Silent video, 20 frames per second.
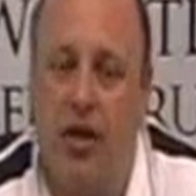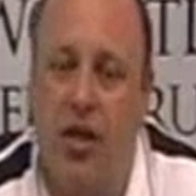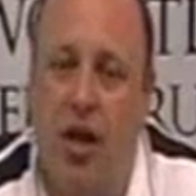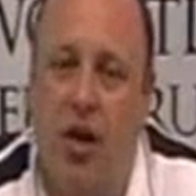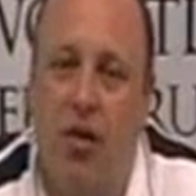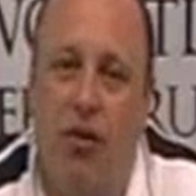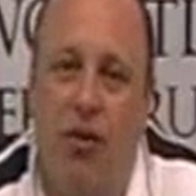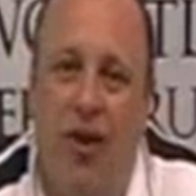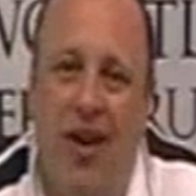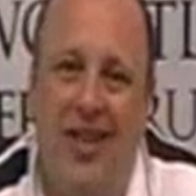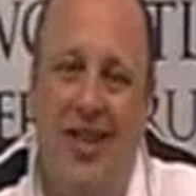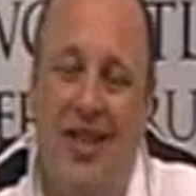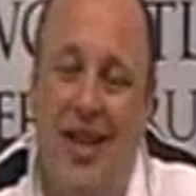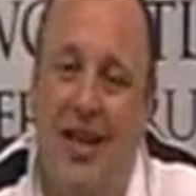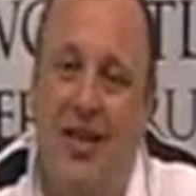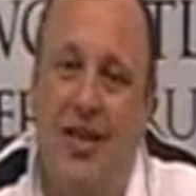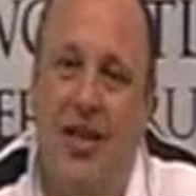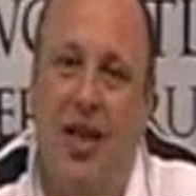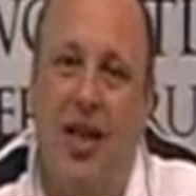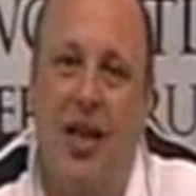So
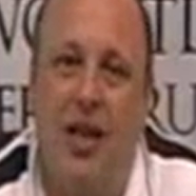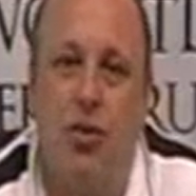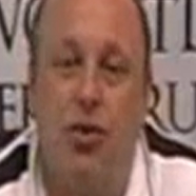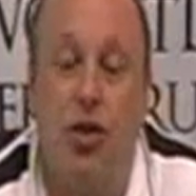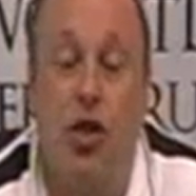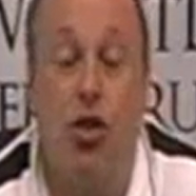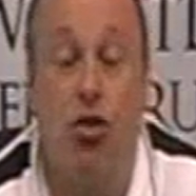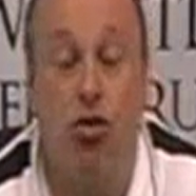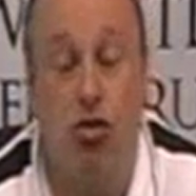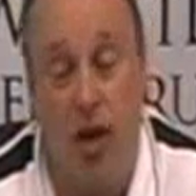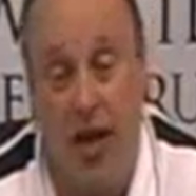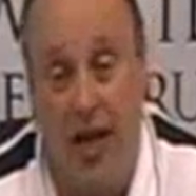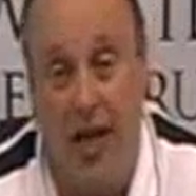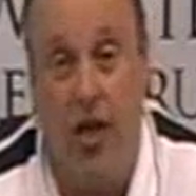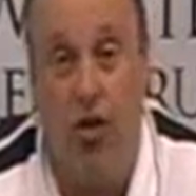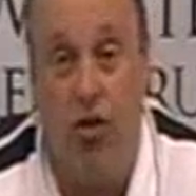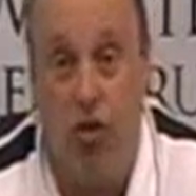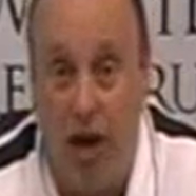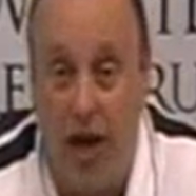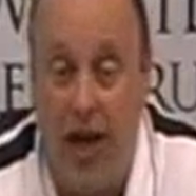fantastic, and it was a
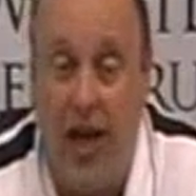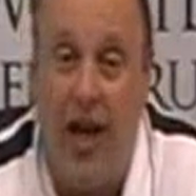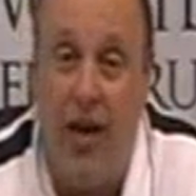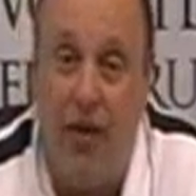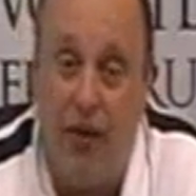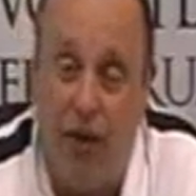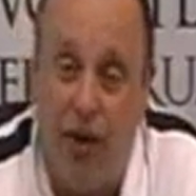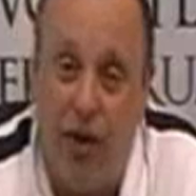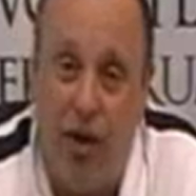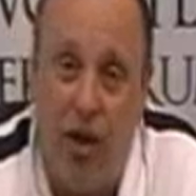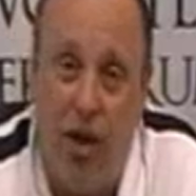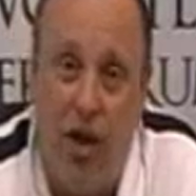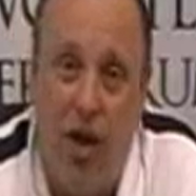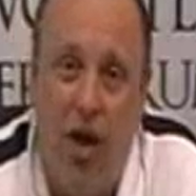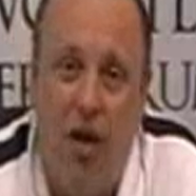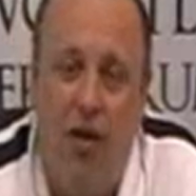great effort.